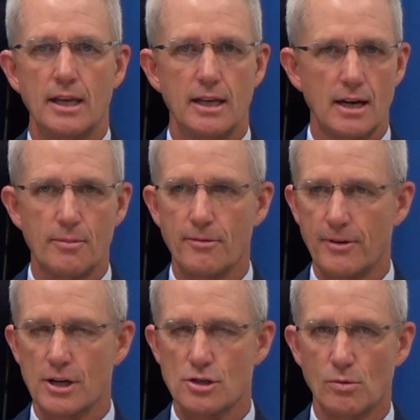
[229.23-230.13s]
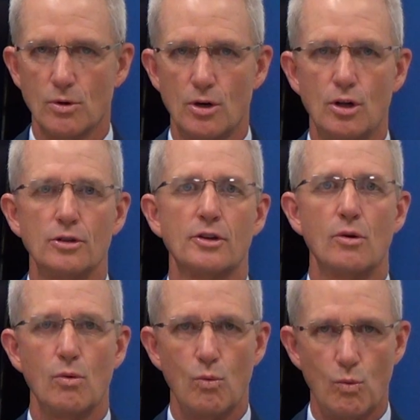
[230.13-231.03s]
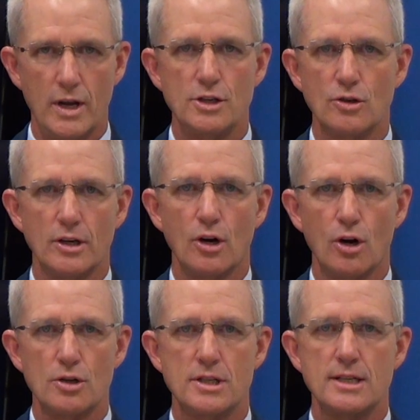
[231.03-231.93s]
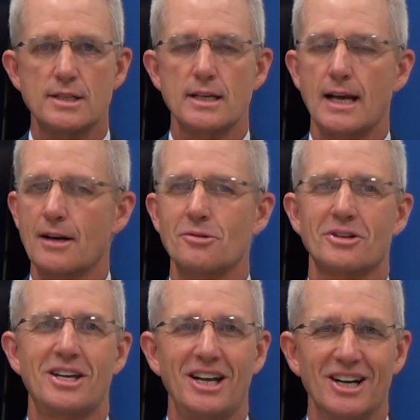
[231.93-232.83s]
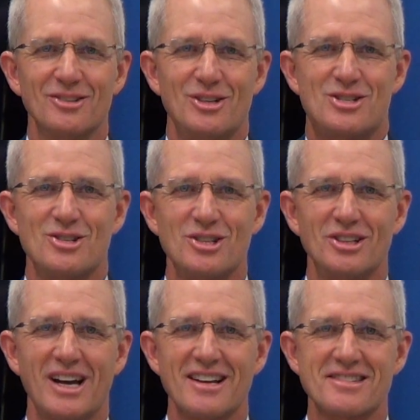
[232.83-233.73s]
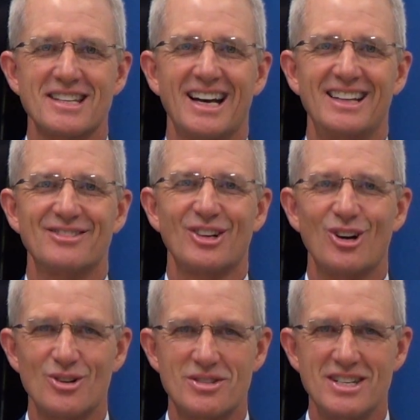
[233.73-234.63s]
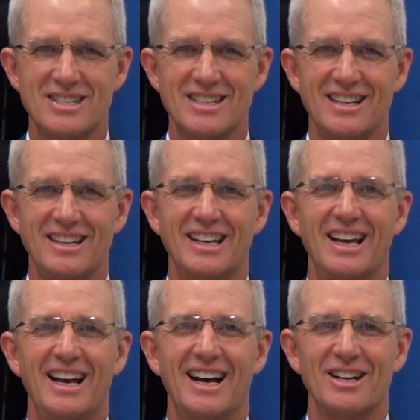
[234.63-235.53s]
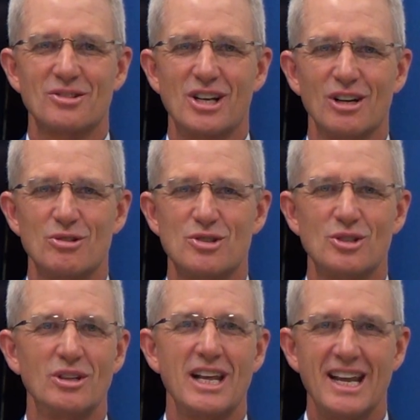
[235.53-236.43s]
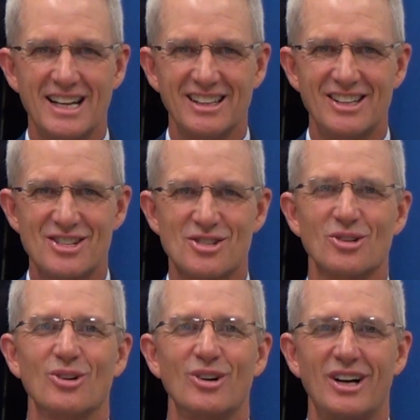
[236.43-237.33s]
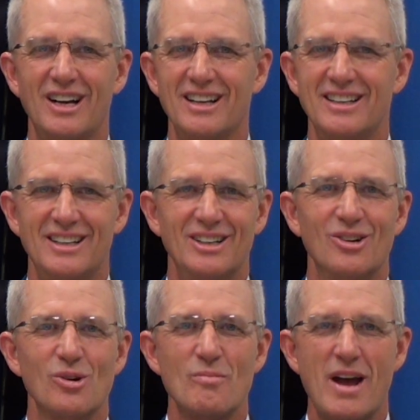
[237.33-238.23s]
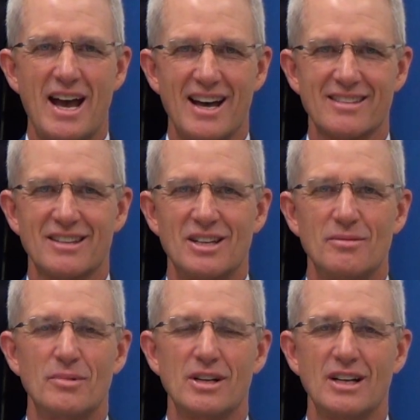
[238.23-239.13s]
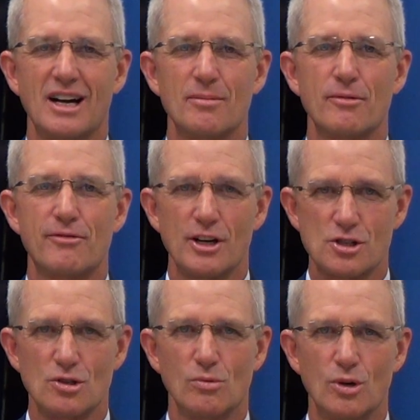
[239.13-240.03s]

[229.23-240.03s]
in our professional world when you're in ROTC. I don't care what you do outside of ROTC. I don't care what you do in English or math. But in our professional